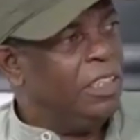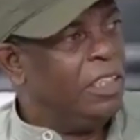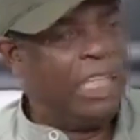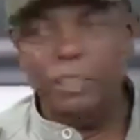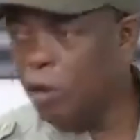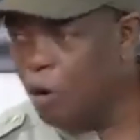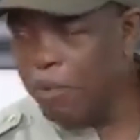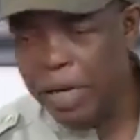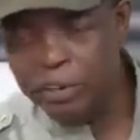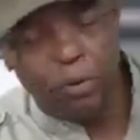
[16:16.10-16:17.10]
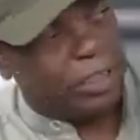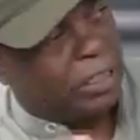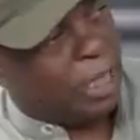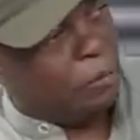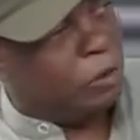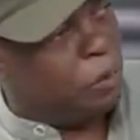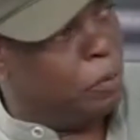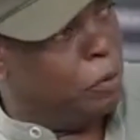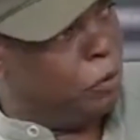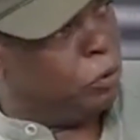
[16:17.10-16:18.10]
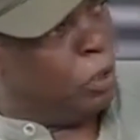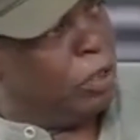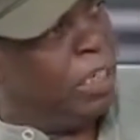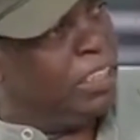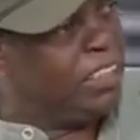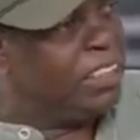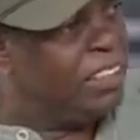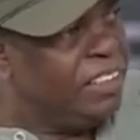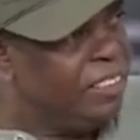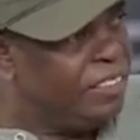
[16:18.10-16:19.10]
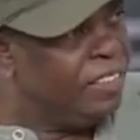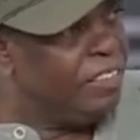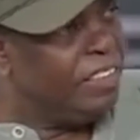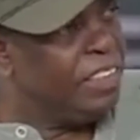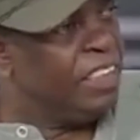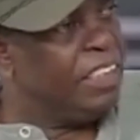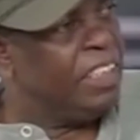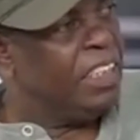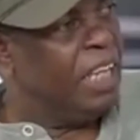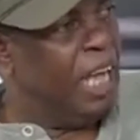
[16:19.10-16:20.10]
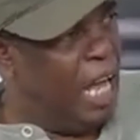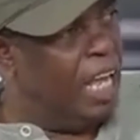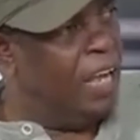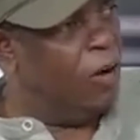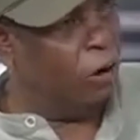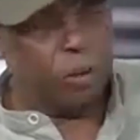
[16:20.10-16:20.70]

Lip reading: The drone base was established to produce chocolates or